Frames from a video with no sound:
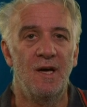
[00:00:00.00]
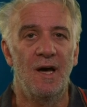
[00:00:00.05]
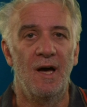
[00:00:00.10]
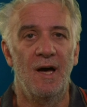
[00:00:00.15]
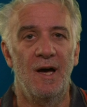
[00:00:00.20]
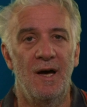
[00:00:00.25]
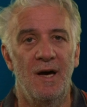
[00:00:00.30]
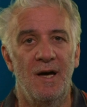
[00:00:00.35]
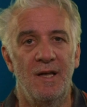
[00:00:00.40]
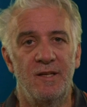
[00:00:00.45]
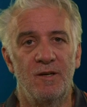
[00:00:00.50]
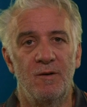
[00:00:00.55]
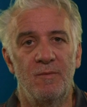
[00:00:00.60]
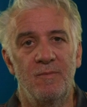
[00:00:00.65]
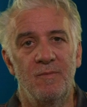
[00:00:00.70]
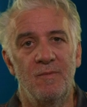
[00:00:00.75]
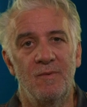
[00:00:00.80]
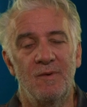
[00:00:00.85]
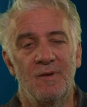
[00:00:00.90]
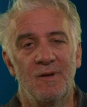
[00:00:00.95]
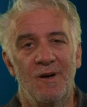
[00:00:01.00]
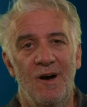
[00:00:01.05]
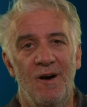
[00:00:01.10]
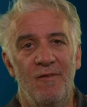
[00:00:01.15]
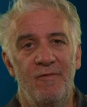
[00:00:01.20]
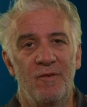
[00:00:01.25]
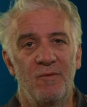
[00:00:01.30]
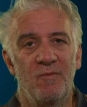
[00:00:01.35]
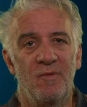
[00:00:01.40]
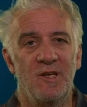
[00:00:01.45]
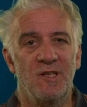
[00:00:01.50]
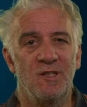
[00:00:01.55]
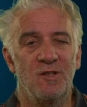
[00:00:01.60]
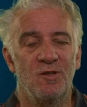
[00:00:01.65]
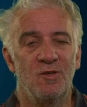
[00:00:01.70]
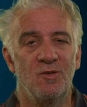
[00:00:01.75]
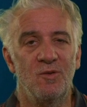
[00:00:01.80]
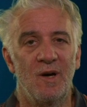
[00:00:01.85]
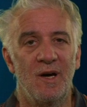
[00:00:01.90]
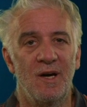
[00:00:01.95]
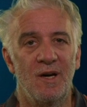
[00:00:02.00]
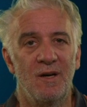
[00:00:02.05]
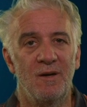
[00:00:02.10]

They'll often, when you